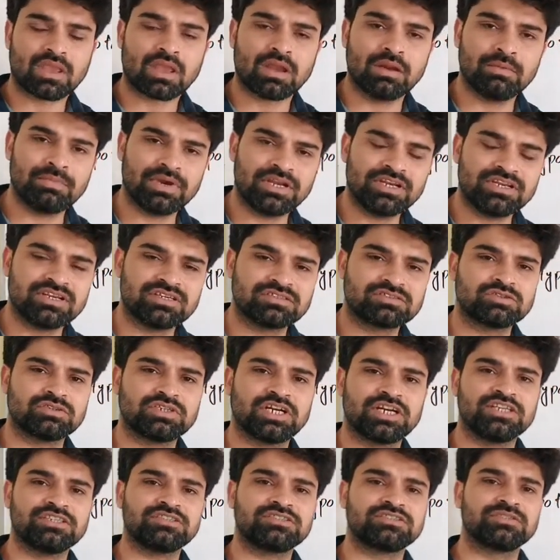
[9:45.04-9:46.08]
My dear
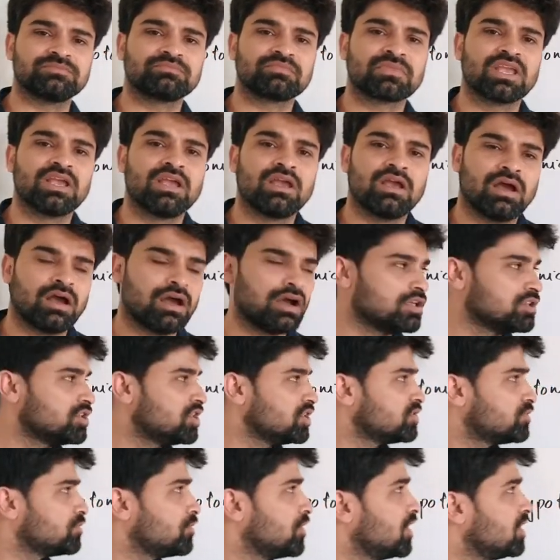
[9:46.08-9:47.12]
students,
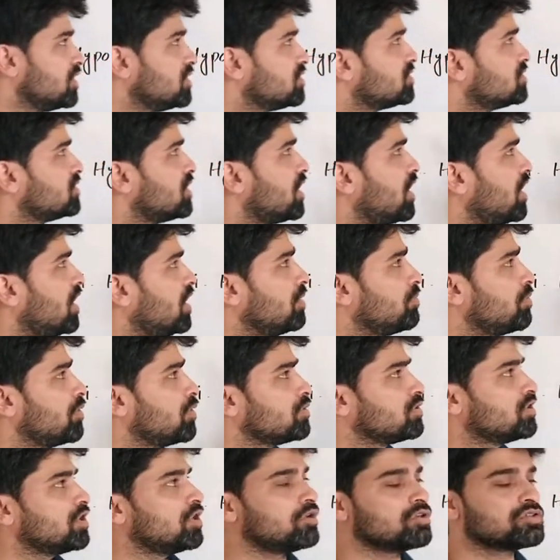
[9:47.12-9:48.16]
this was all
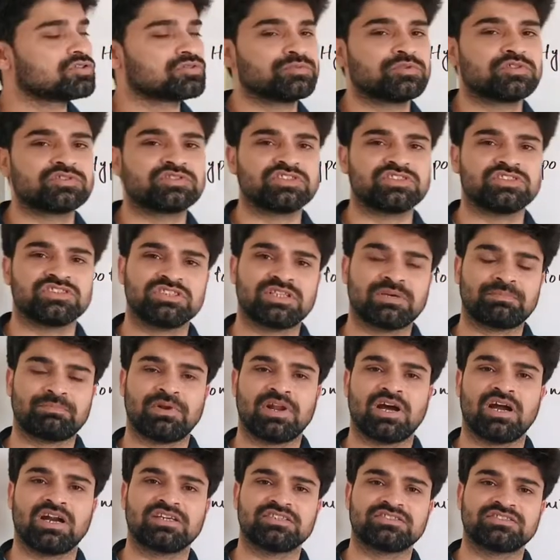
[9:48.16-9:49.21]
about the osmosis in the
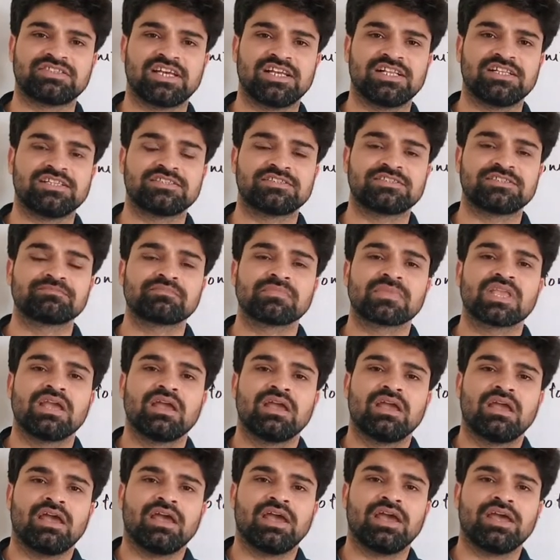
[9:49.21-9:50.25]
plant cells.
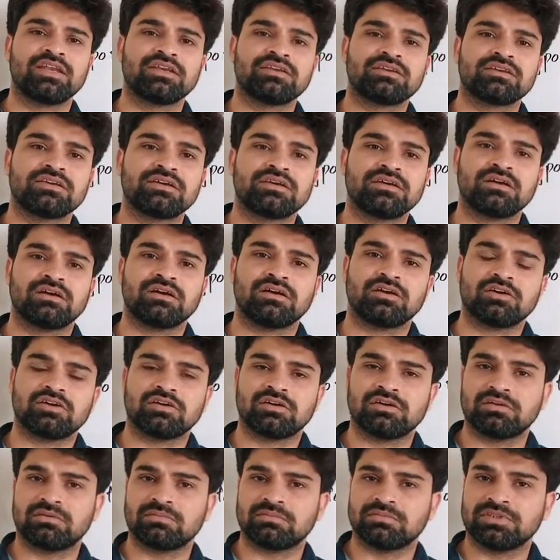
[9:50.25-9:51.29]
And
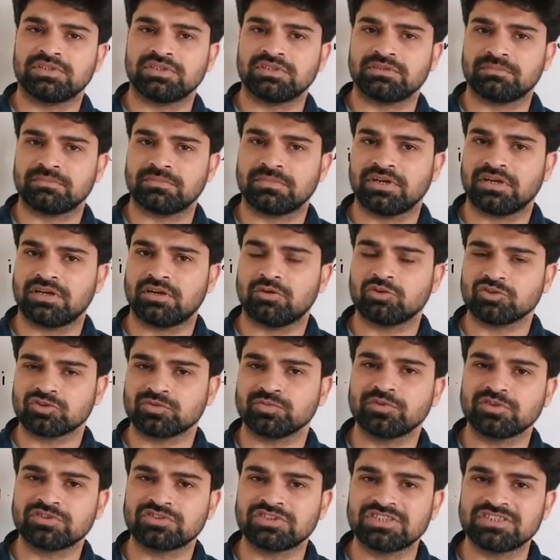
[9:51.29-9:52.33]

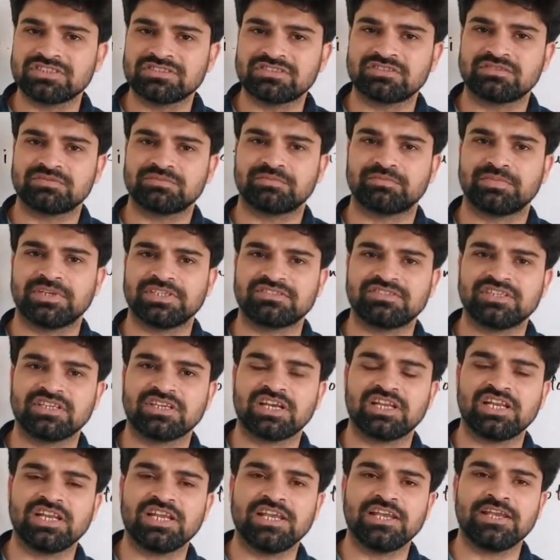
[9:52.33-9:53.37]
osmosis
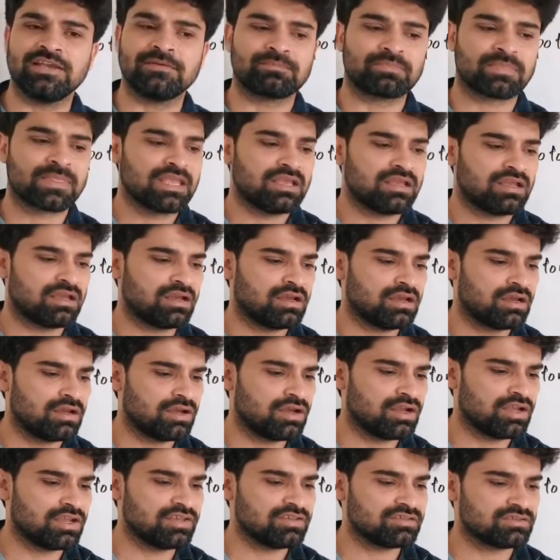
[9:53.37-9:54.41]
basically
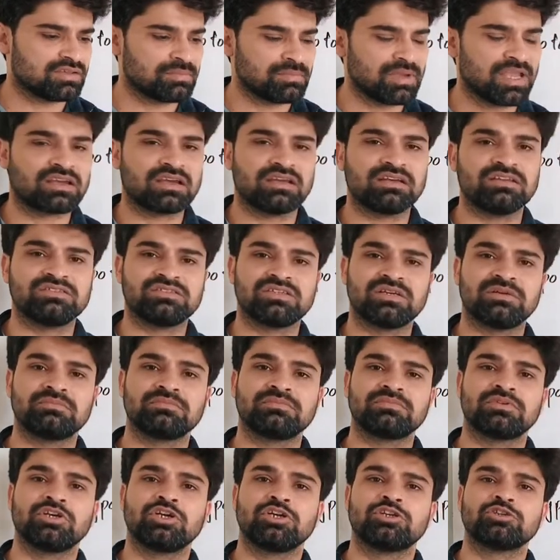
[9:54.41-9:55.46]
is a
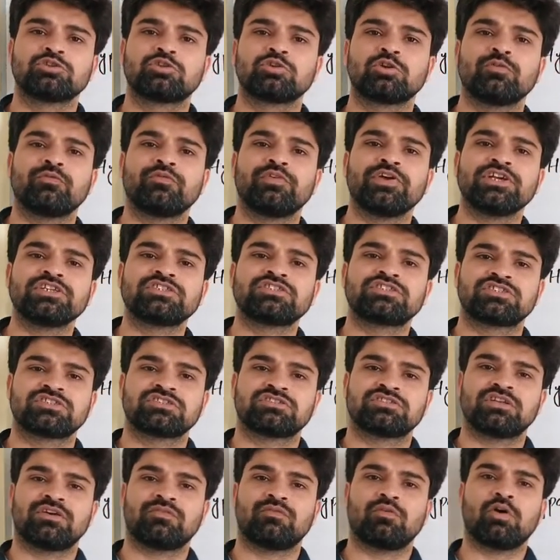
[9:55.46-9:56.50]
mechanism through which
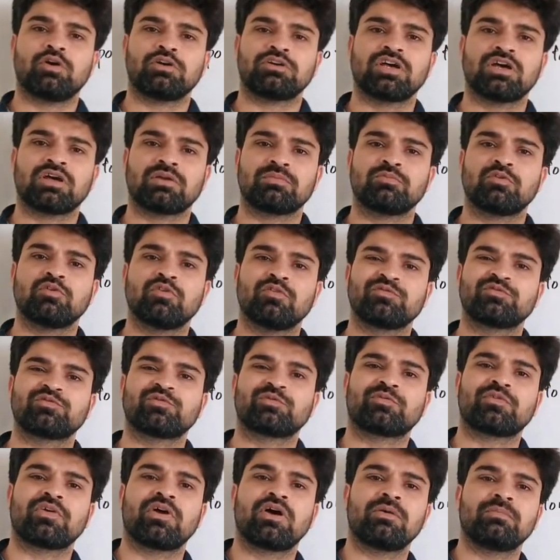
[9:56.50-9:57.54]
the water moves
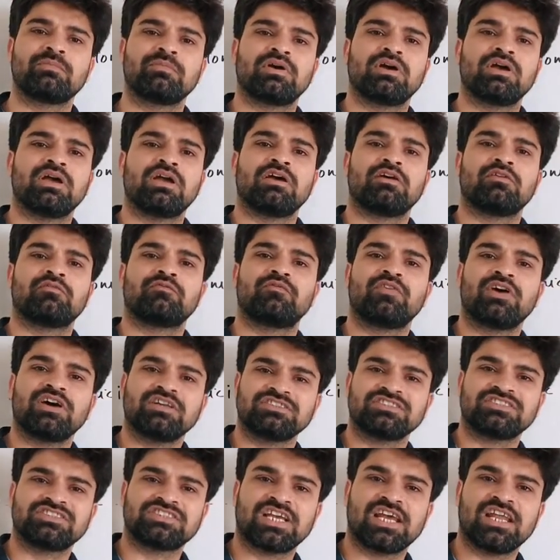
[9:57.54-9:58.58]
from
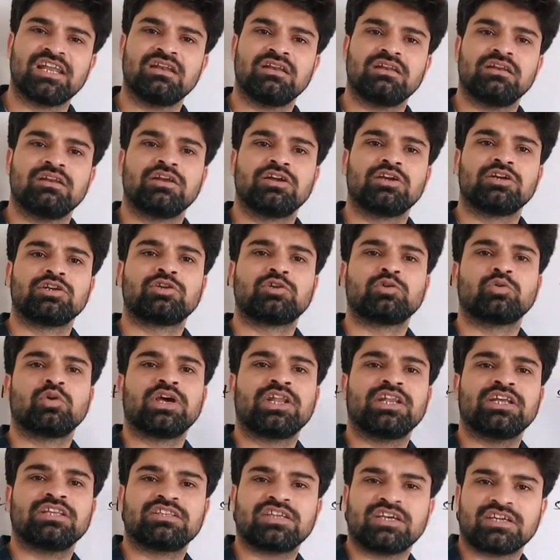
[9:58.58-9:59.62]
one cell to
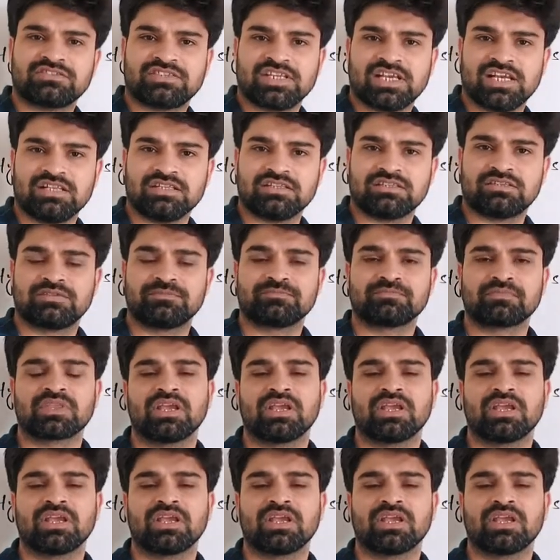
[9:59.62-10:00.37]
another cells.